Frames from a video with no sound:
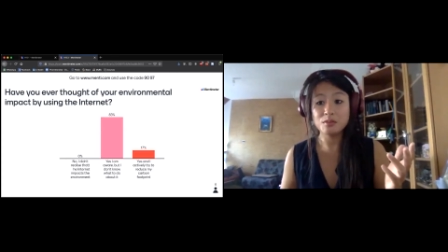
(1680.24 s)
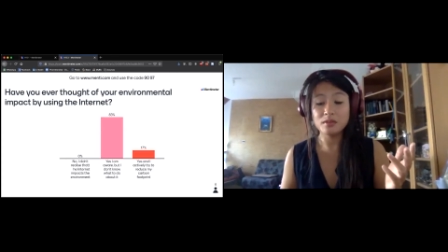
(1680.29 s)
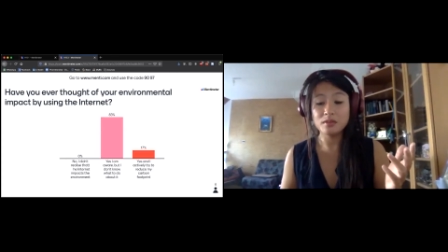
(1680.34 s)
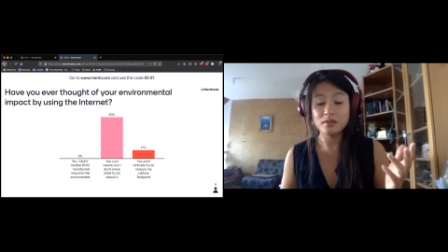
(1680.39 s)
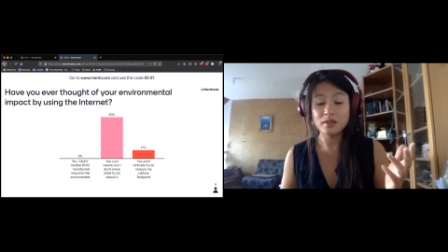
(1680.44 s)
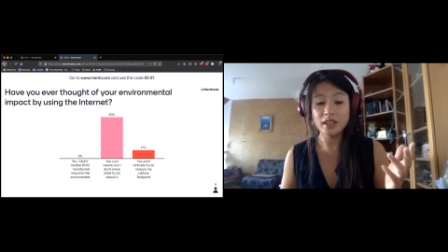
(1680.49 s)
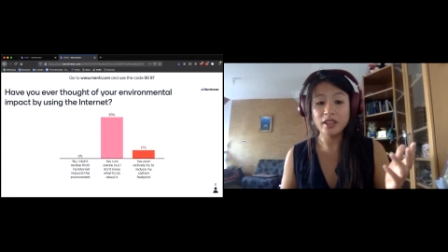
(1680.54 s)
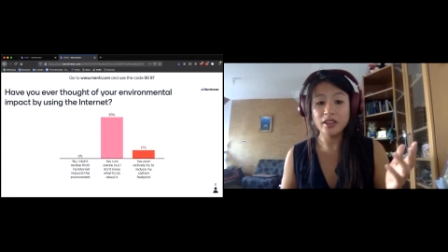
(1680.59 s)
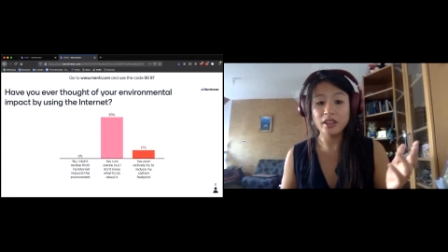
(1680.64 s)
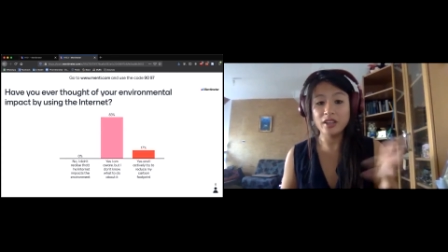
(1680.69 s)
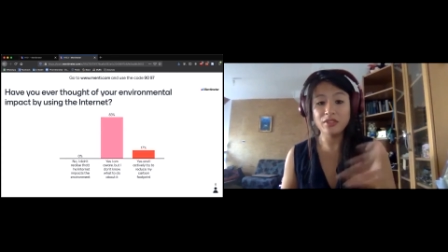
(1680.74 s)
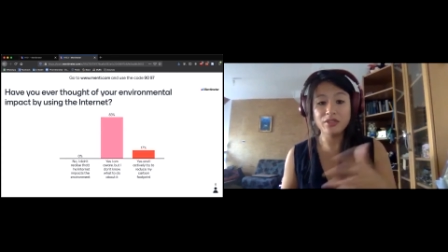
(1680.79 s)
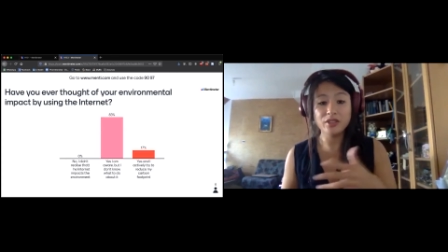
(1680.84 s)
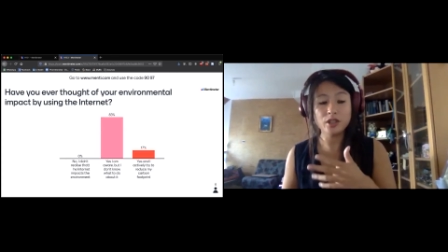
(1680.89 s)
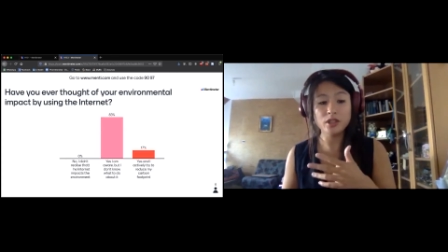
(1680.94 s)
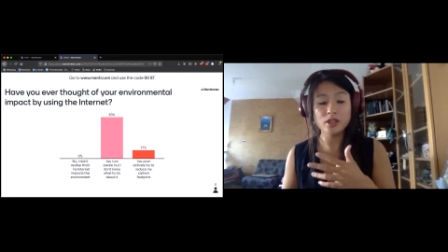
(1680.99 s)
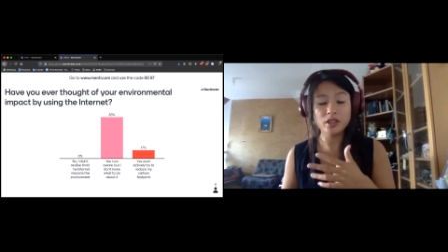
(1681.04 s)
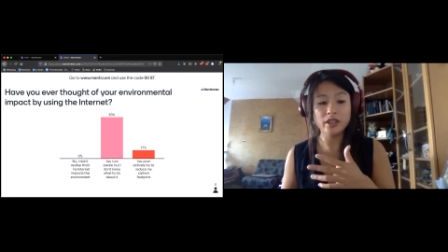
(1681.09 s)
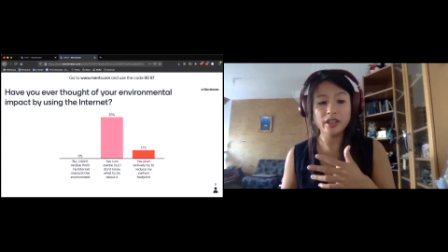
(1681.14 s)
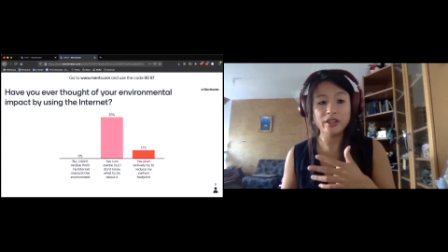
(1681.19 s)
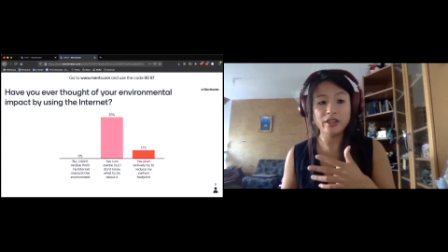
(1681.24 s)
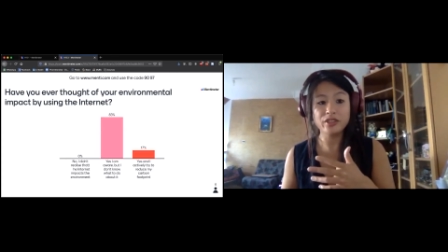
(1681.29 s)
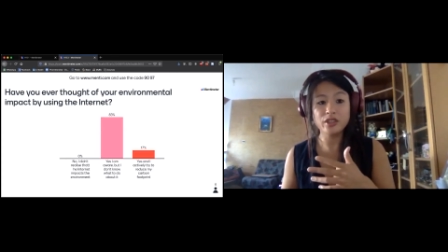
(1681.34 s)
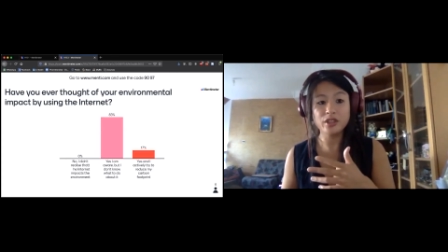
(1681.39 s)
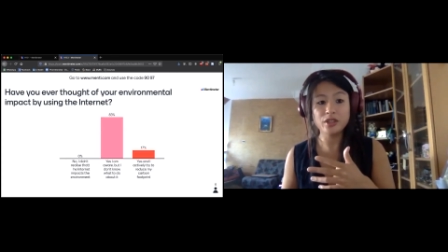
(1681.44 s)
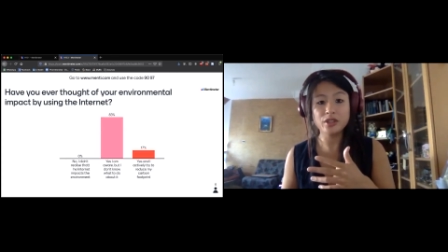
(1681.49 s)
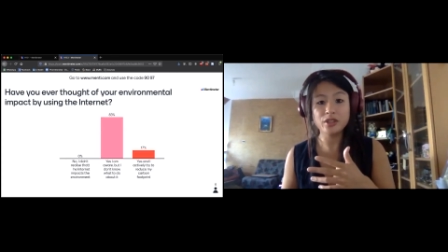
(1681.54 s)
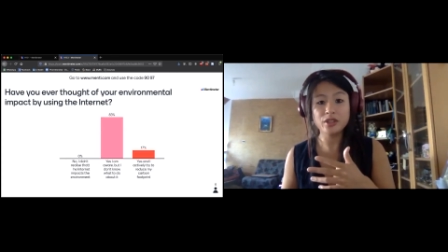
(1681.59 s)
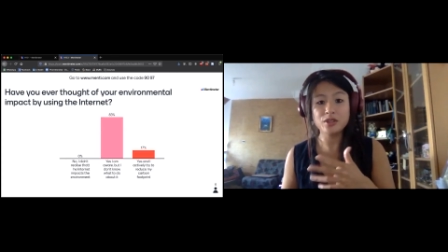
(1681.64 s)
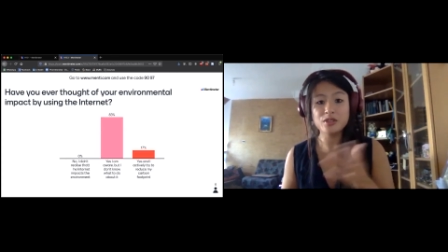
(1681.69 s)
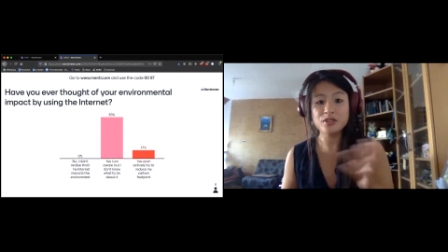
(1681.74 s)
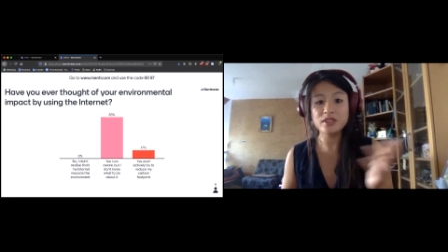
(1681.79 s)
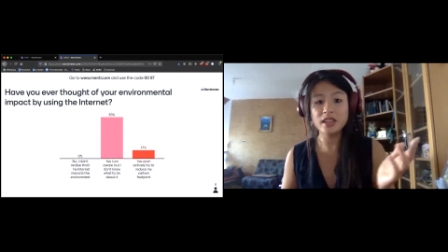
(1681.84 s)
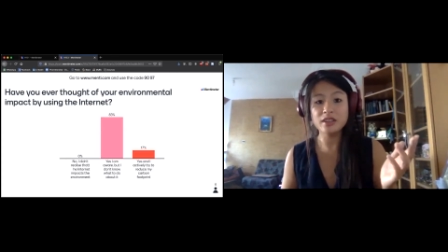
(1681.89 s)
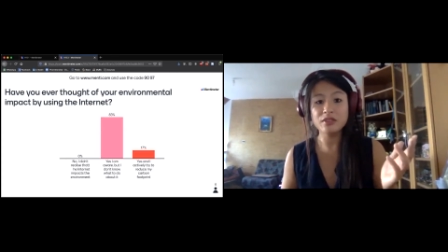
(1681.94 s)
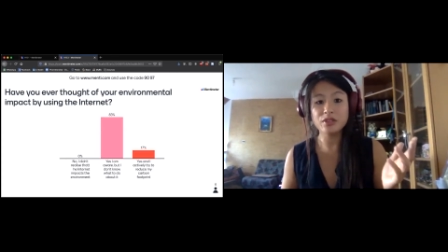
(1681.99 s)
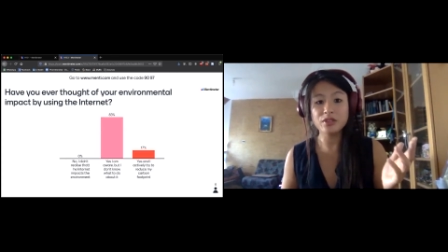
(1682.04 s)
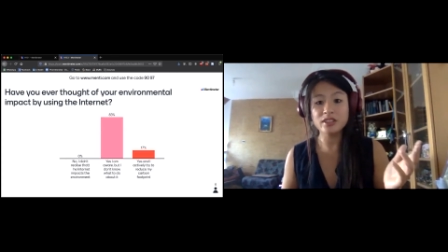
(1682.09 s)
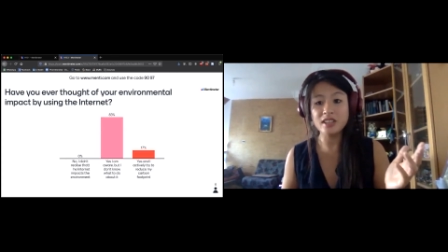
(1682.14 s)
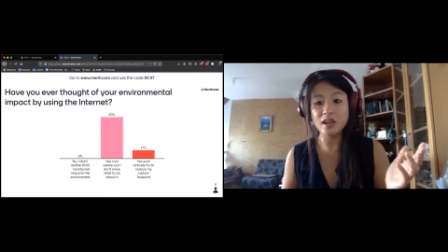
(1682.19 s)
if you're
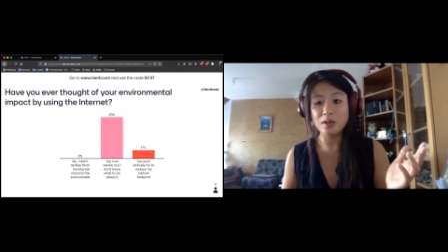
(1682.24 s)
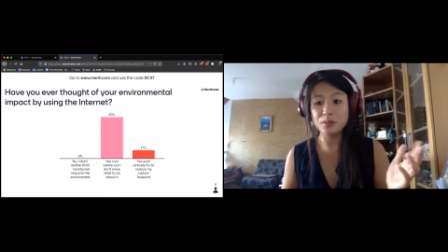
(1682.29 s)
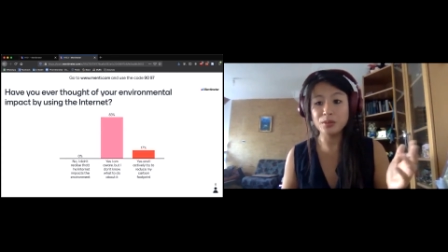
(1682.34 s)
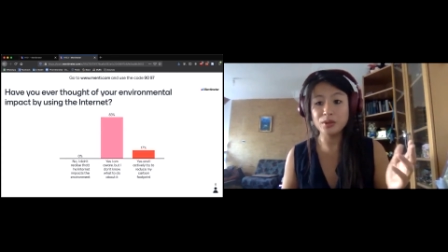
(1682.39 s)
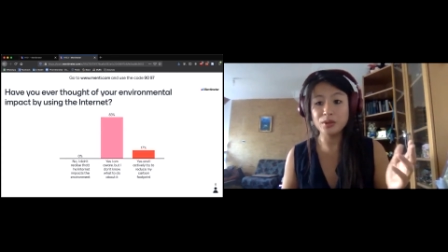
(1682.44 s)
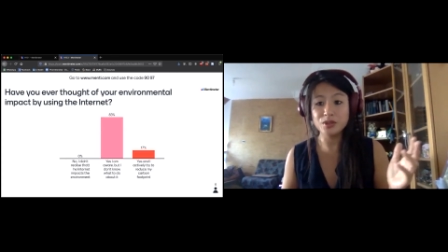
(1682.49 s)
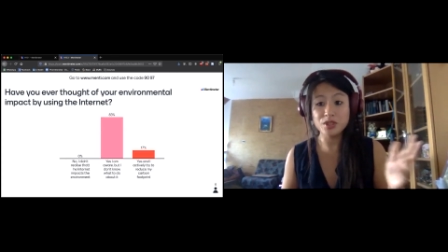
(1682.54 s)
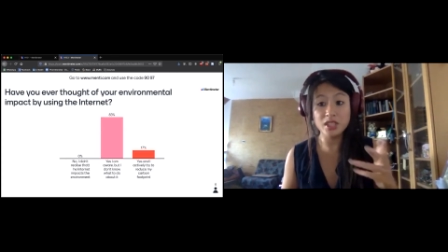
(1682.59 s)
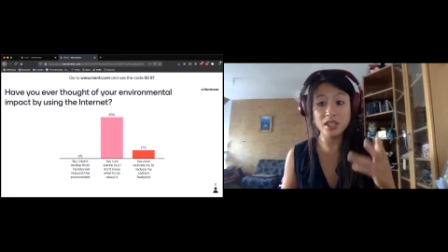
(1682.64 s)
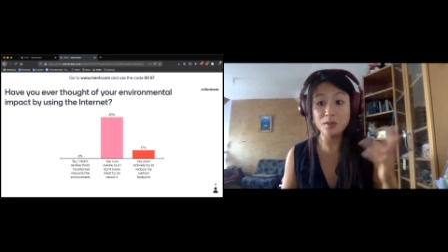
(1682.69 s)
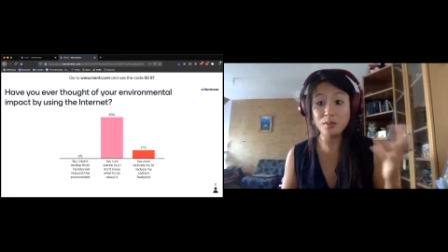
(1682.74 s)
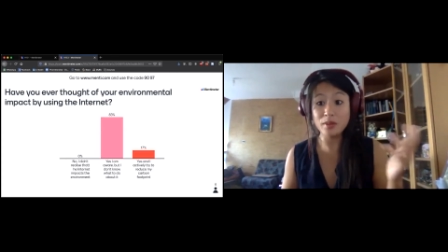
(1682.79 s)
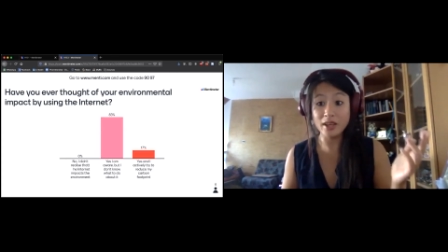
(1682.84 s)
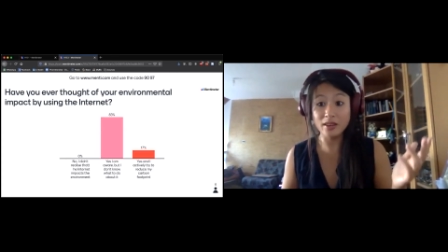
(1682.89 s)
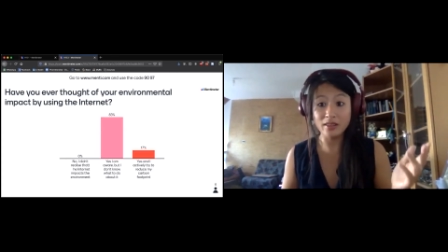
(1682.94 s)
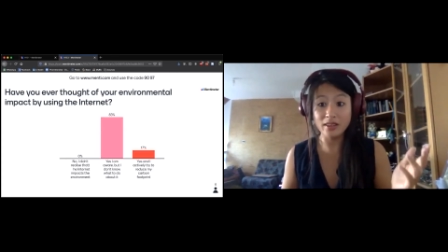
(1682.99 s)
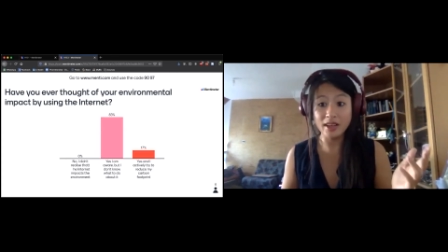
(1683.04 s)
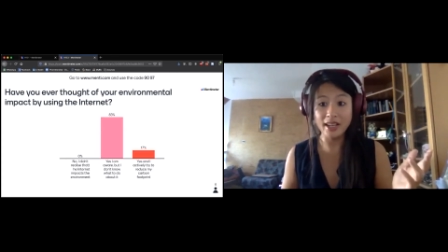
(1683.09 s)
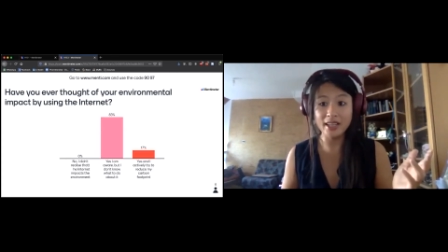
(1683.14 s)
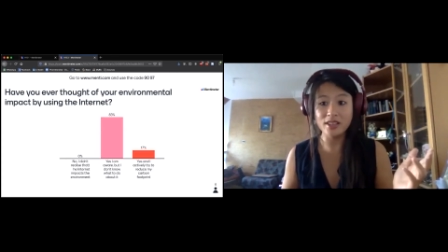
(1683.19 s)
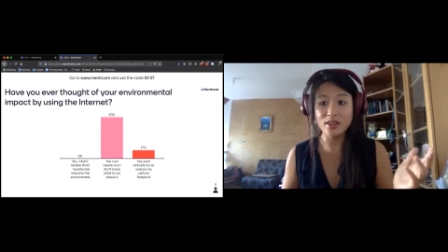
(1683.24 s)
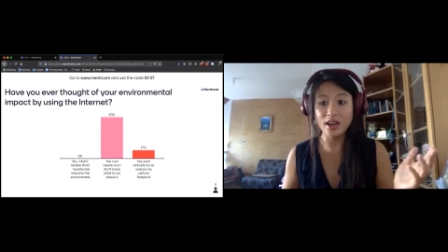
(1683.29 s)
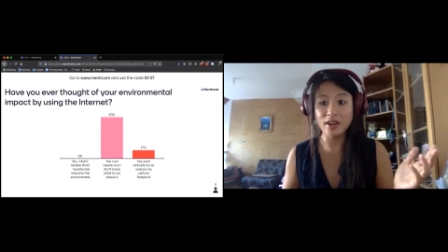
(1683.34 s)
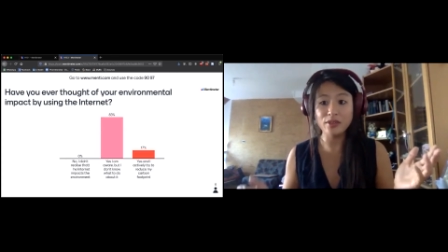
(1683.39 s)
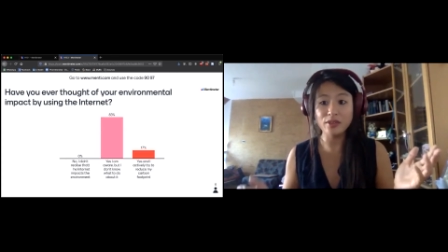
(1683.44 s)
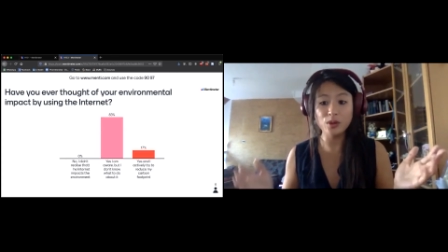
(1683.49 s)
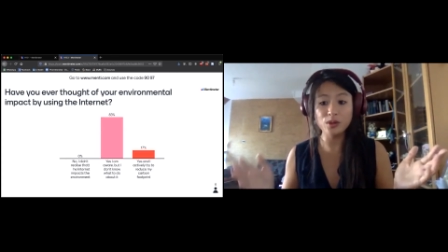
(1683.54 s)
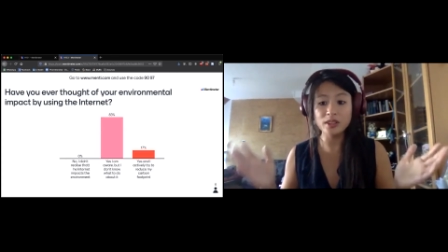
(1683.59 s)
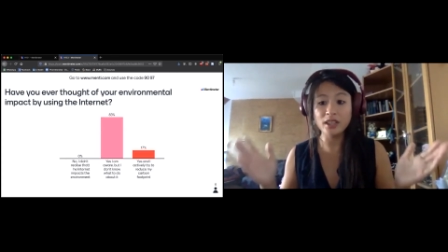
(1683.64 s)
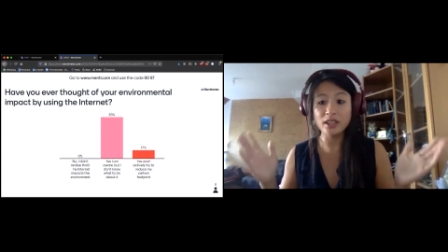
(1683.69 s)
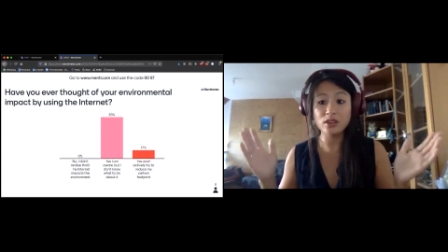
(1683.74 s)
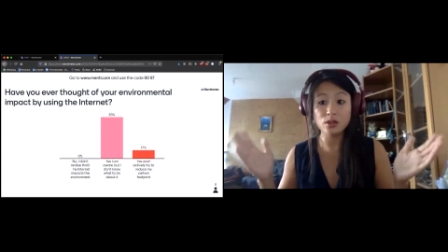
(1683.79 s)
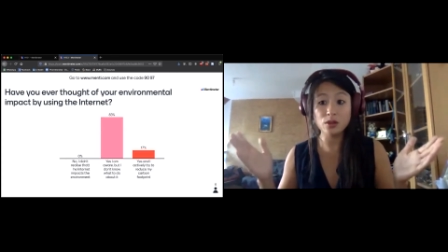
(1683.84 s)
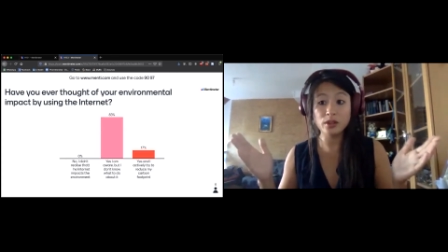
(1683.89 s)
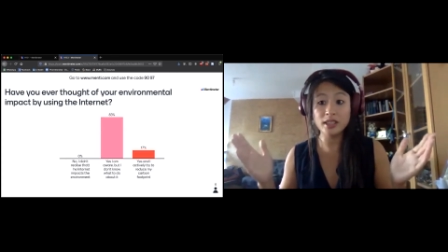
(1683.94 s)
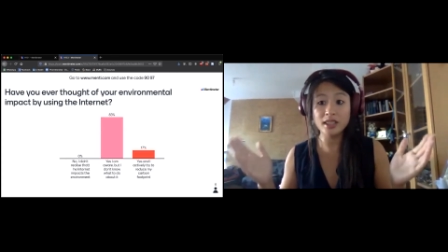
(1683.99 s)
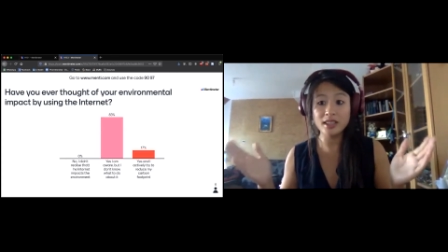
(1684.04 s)
using, for example, Gmail, and you have only 30